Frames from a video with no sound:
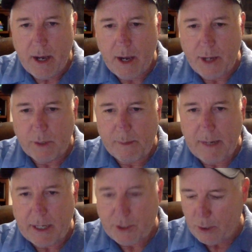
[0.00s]
you want to
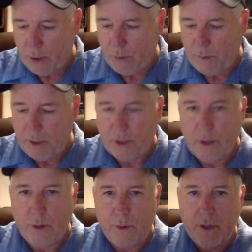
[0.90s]
make sure when you
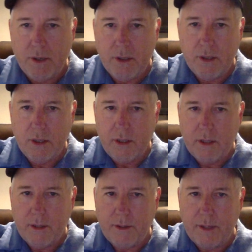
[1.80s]
load
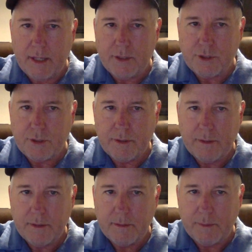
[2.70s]
this,
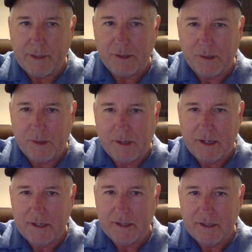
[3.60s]
pretty cool,
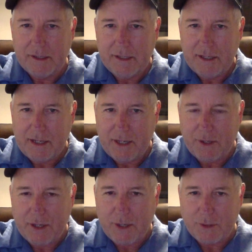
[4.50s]
huh? How do
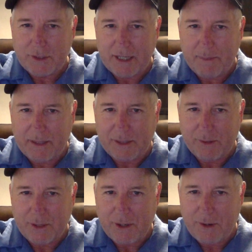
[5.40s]
you know it's got a
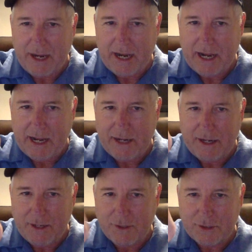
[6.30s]
Bitcoin in their hand?
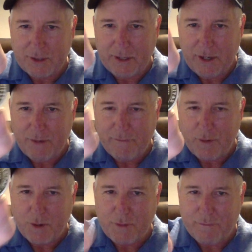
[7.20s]
You saw it here
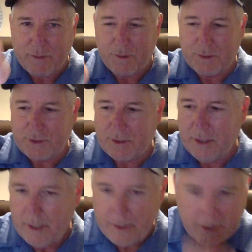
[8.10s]
first, folks.
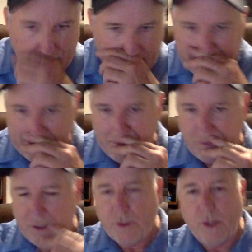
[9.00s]

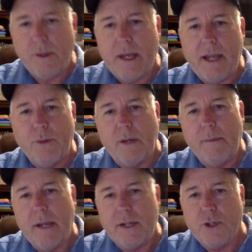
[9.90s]
When you do that, you want to
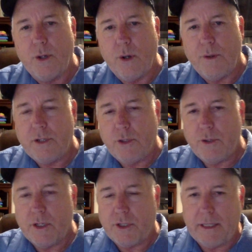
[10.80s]
make sure that you
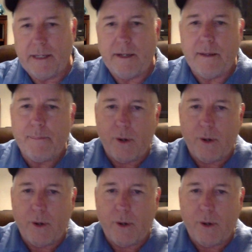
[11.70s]
just send a